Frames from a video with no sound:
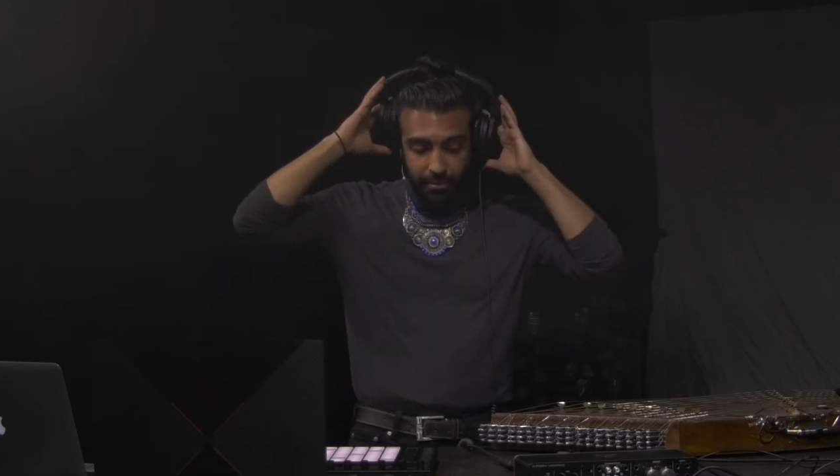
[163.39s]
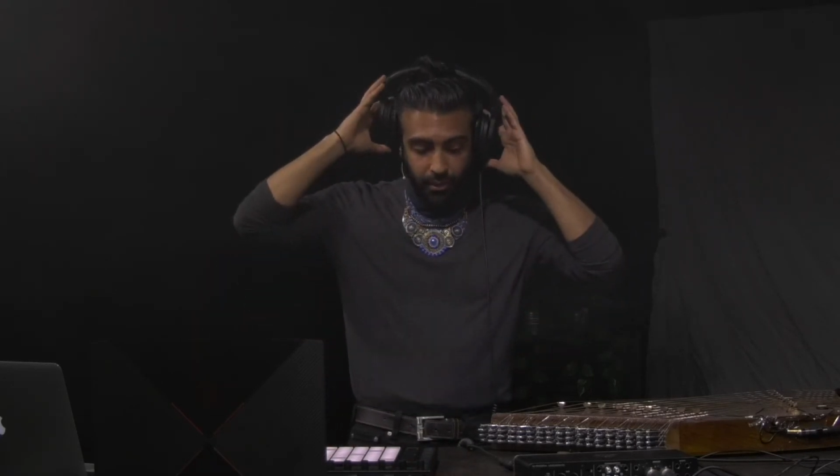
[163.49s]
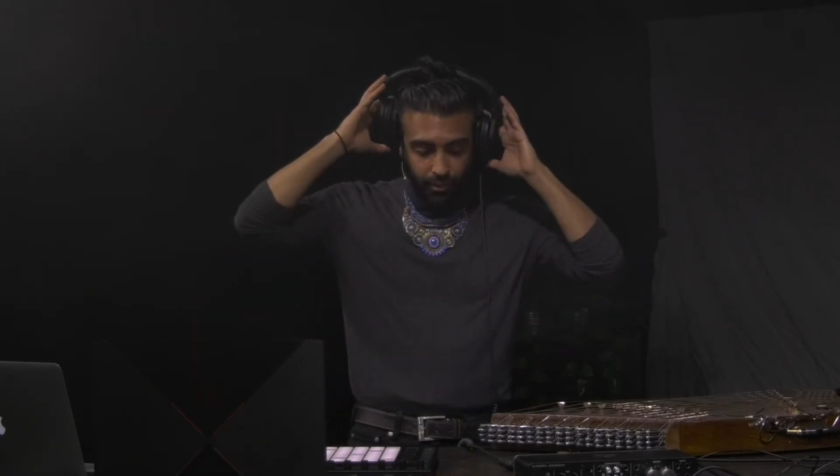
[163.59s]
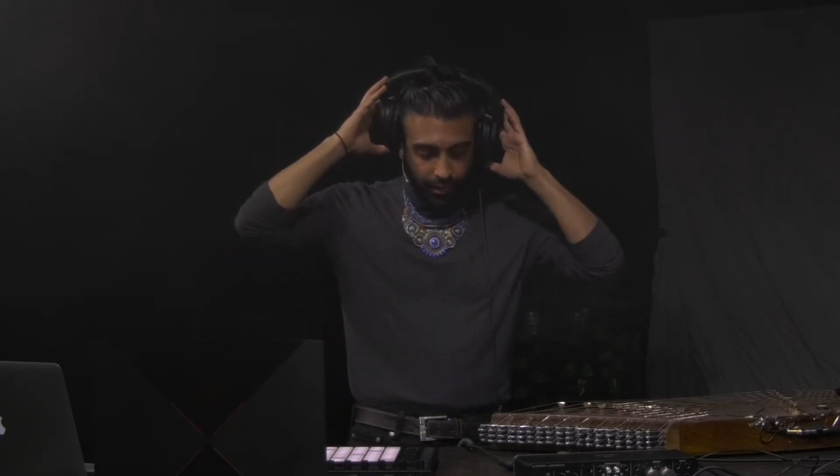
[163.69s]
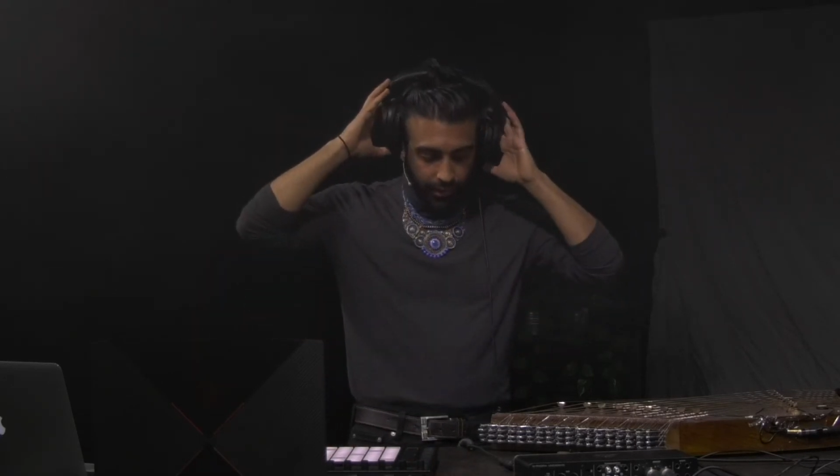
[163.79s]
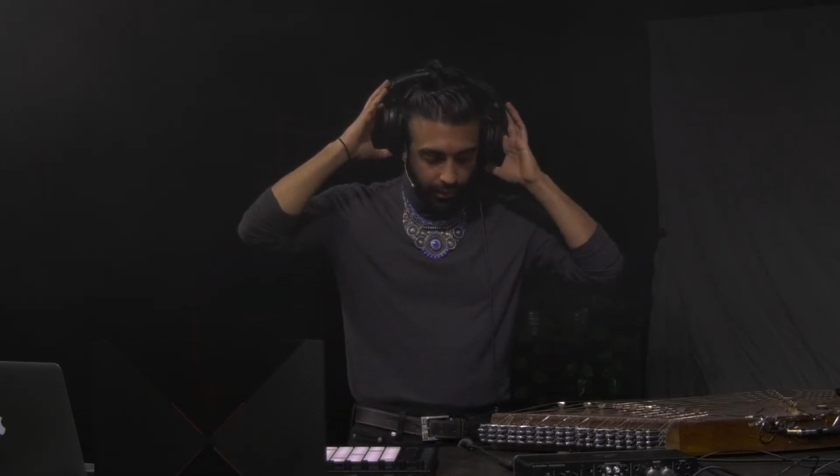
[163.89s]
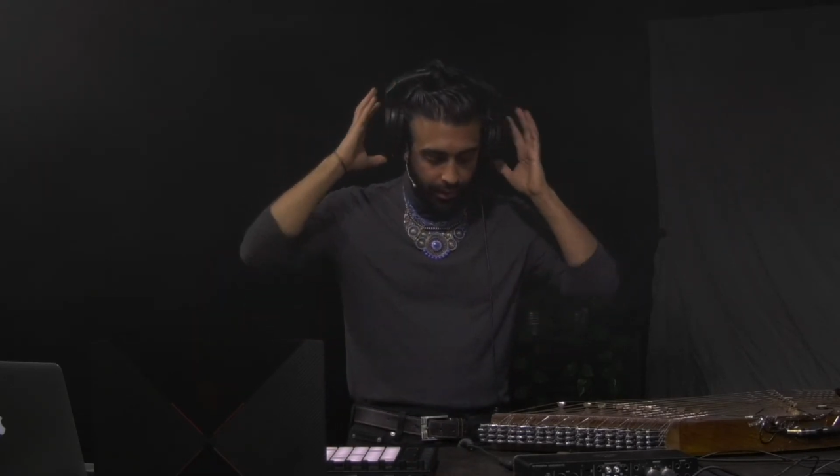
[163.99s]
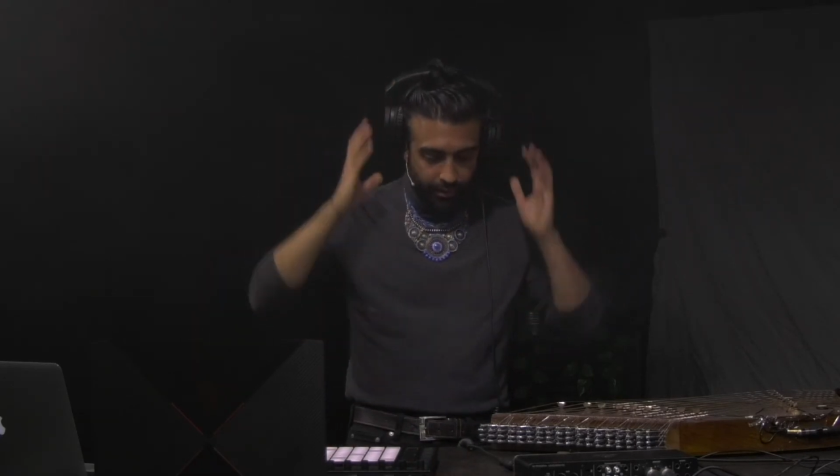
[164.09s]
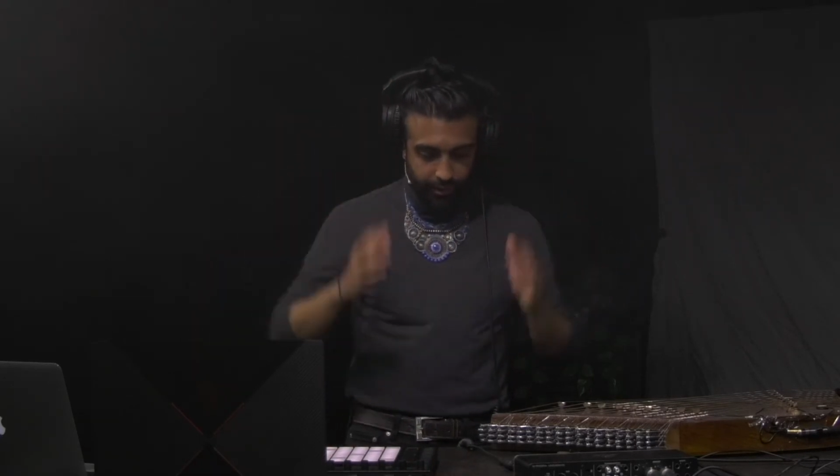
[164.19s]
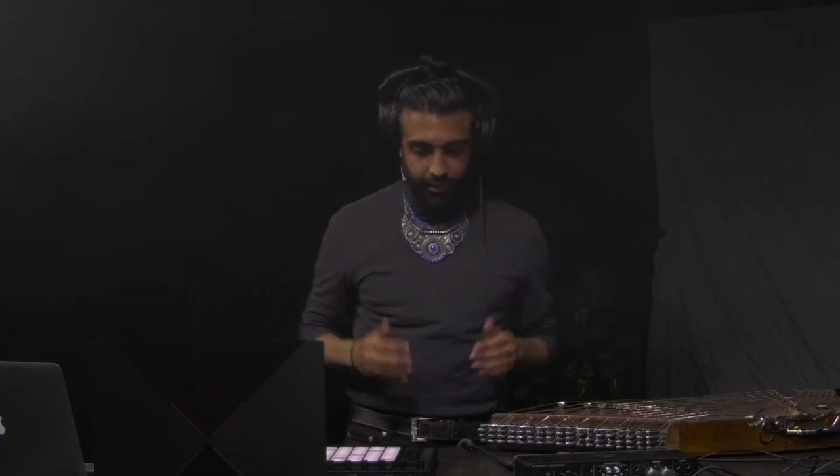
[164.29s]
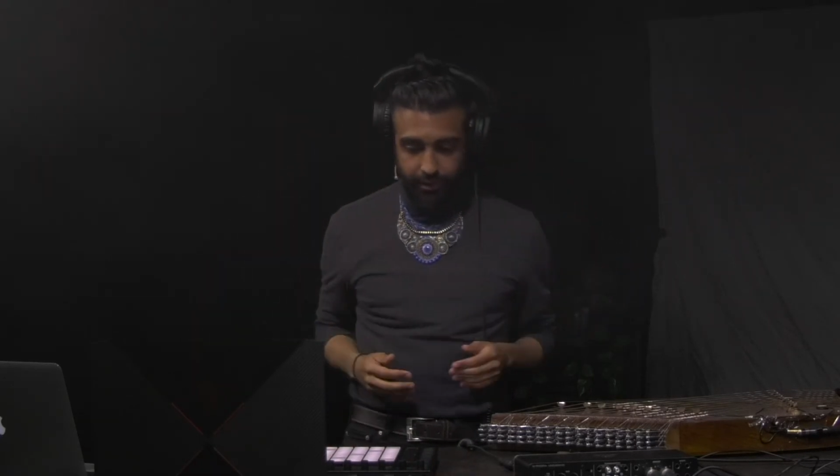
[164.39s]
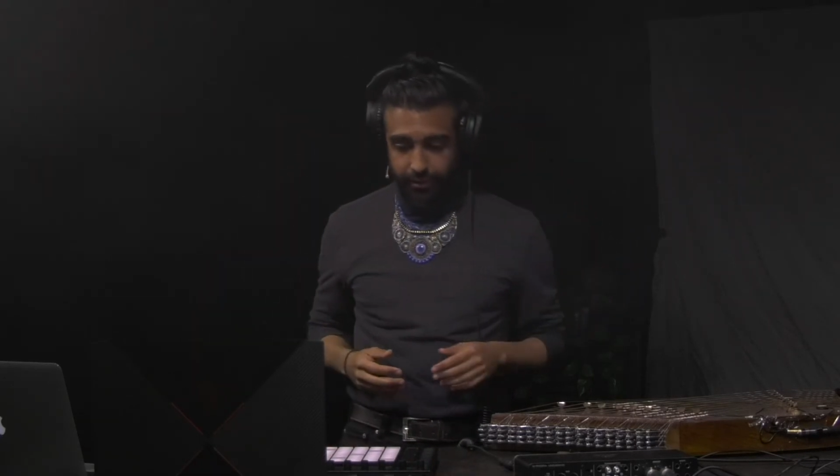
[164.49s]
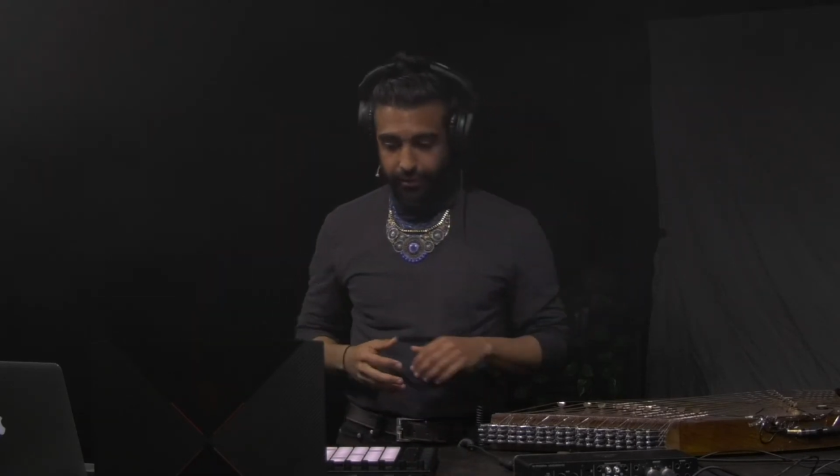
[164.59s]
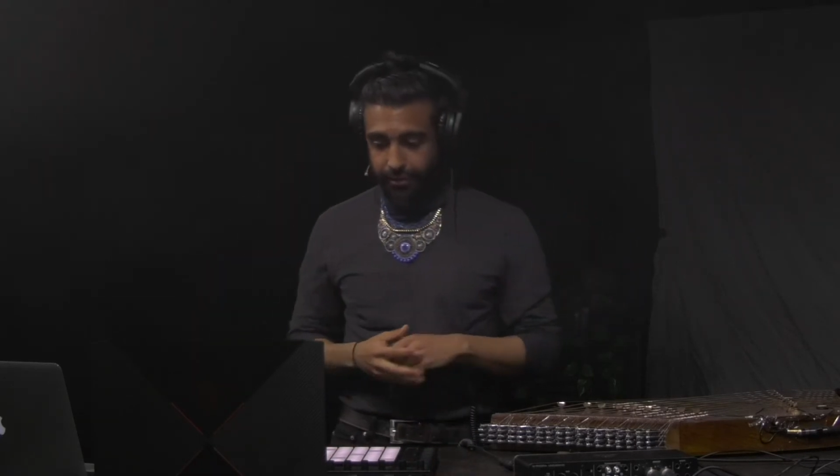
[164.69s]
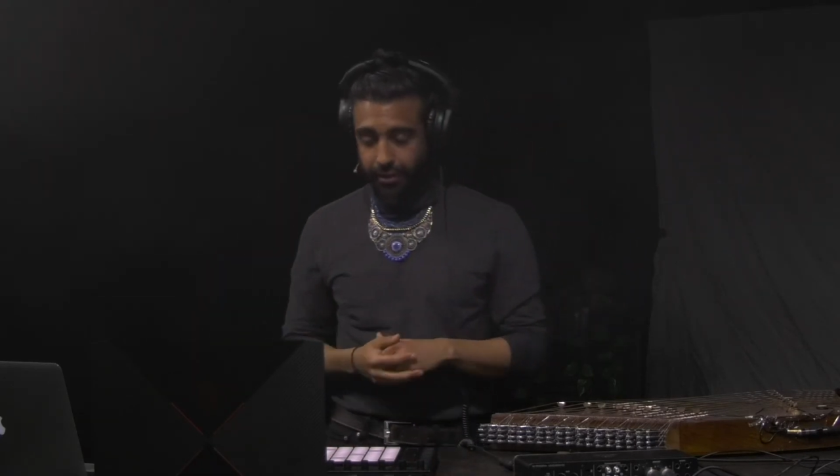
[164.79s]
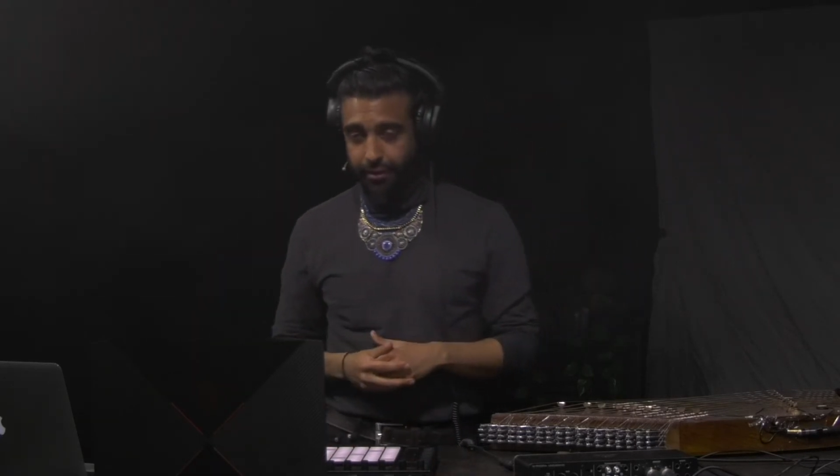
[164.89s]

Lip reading: music a lot is